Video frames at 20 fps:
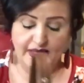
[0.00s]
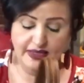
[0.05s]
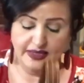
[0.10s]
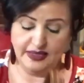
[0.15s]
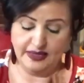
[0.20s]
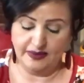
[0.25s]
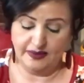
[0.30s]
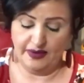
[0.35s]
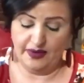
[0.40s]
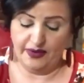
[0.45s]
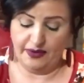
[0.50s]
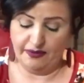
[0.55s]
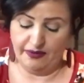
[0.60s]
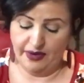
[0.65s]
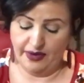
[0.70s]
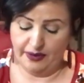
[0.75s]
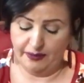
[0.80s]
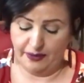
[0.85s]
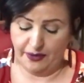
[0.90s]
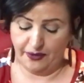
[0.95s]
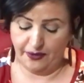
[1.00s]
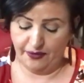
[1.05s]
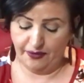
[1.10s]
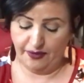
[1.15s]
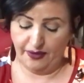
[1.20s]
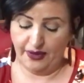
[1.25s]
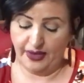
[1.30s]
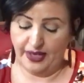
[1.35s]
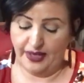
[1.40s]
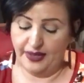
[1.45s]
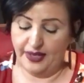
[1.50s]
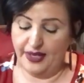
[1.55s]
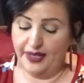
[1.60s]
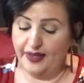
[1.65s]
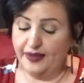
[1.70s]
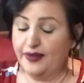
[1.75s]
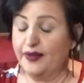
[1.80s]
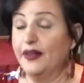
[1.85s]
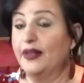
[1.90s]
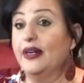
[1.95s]
It's very, very beautiful. And then
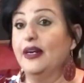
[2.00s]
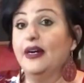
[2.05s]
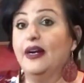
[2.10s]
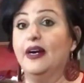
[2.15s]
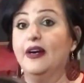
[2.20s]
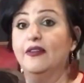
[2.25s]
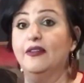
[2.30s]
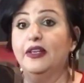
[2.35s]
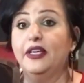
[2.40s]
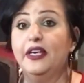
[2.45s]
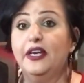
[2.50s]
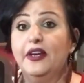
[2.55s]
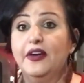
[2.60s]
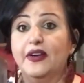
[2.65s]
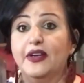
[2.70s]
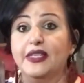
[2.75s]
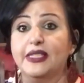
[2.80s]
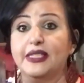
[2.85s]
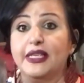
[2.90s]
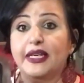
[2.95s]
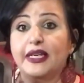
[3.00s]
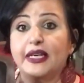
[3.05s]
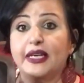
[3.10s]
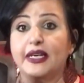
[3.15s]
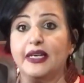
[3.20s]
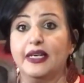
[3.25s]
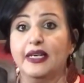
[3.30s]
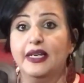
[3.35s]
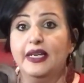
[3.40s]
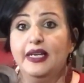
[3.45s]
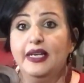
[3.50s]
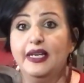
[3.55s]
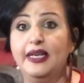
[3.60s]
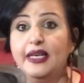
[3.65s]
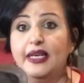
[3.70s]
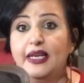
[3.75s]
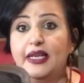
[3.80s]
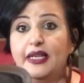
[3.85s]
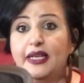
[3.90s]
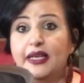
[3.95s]
it's over here it's like
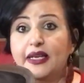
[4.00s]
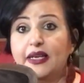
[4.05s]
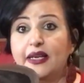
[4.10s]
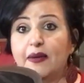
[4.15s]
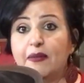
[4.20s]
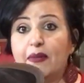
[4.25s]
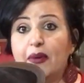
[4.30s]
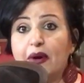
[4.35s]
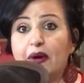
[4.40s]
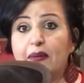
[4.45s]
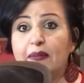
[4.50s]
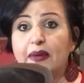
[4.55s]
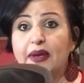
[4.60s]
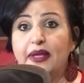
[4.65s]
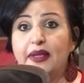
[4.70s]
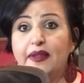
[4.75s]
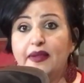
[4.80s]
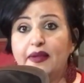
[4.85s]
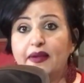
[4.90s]
a hidden compartment.